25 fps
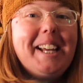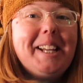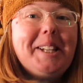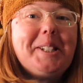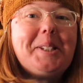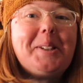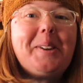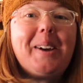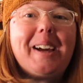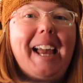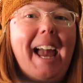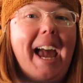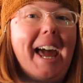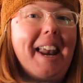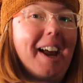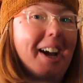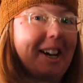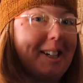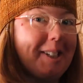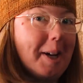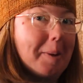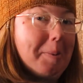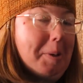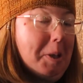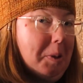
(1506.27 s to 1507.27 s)
So again,
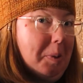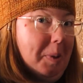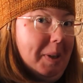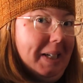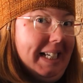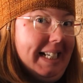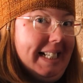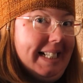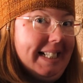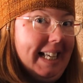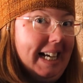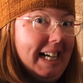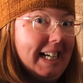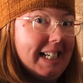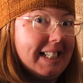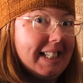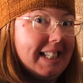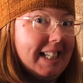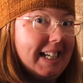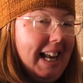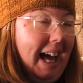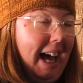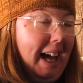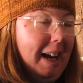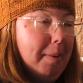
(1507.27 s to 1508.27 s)
October
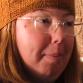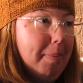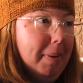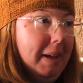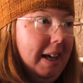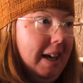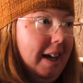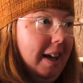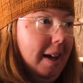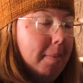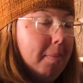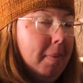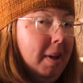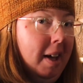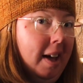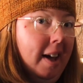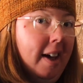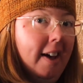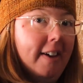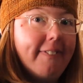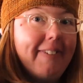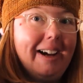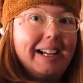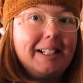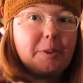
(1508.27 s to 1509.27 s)
26th, 9 p.m.,
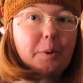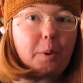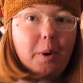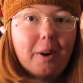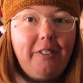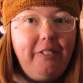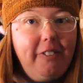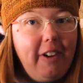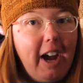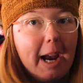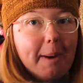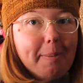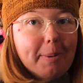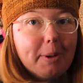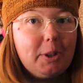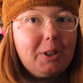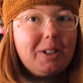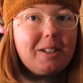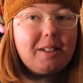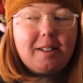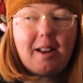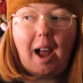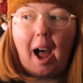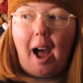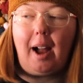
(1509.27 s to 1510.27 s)

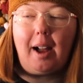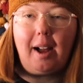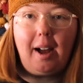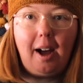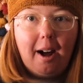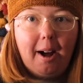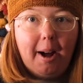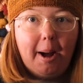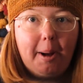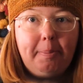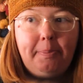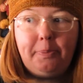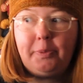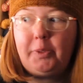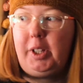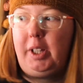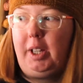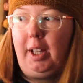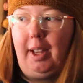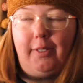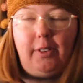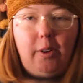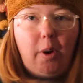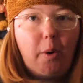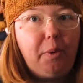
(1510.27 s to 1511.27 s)
fatsquirrelfibers.com.
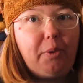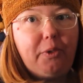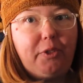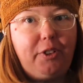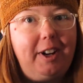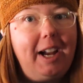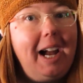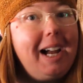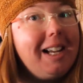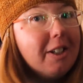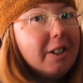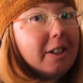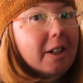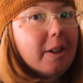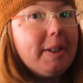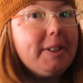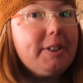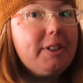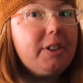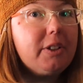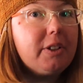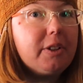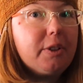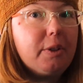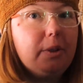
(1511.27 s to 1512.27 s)
If you forget, you can
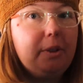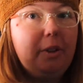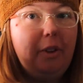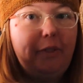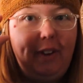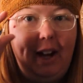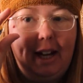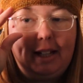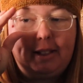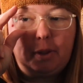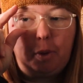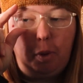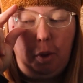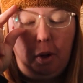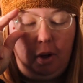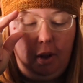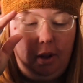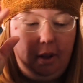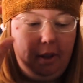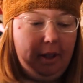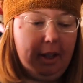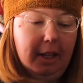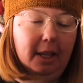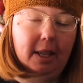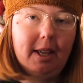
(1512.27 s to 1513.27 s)
always just Google Fat
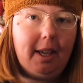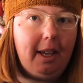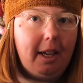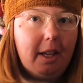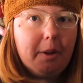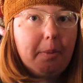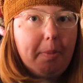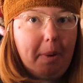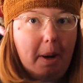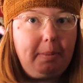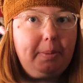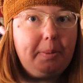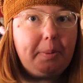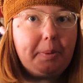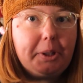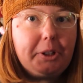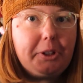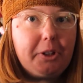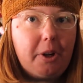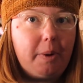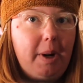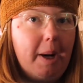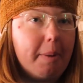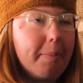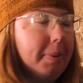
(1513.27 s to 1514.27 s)
Squirrel. It'll probably
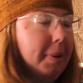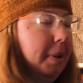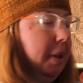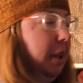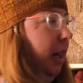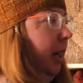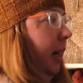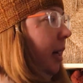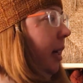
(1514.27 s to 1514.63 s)
show up.